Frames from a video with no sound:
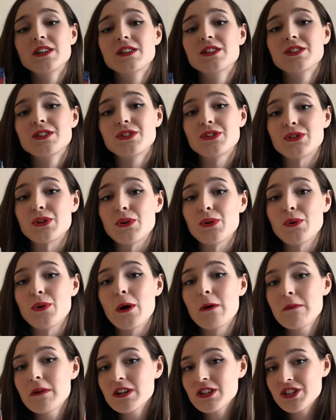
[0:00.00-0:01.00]
So
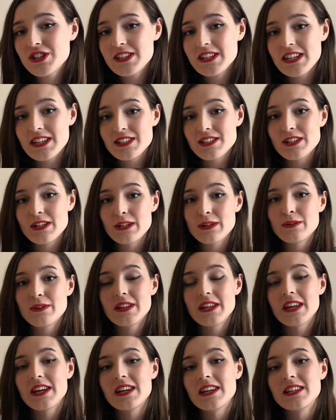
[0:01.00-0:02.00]
Homage to
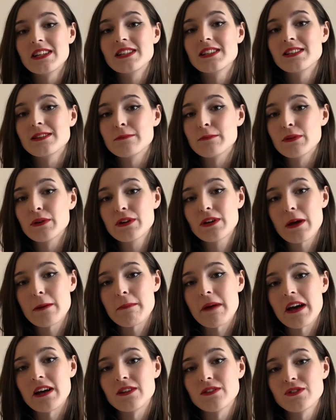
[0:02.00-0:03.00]
Catalonia is a book
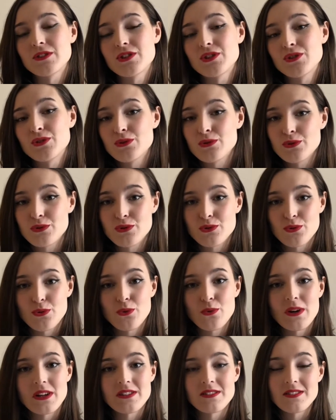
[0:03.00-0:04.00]
about George
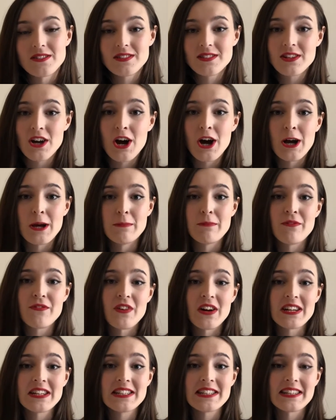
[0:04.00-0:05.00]
Orwell's time
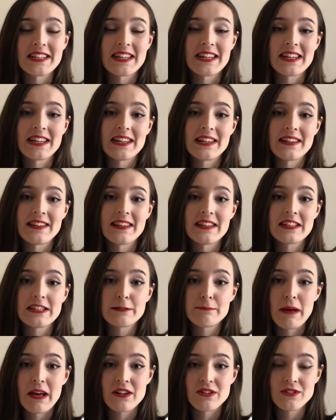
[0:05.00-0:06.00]
fighting in the
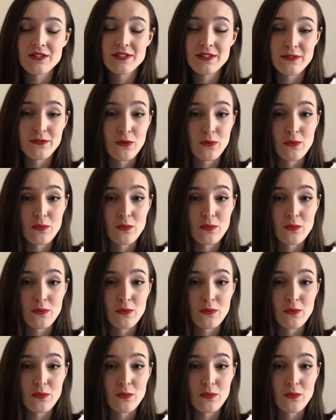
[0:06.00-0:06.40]
Spanish Civil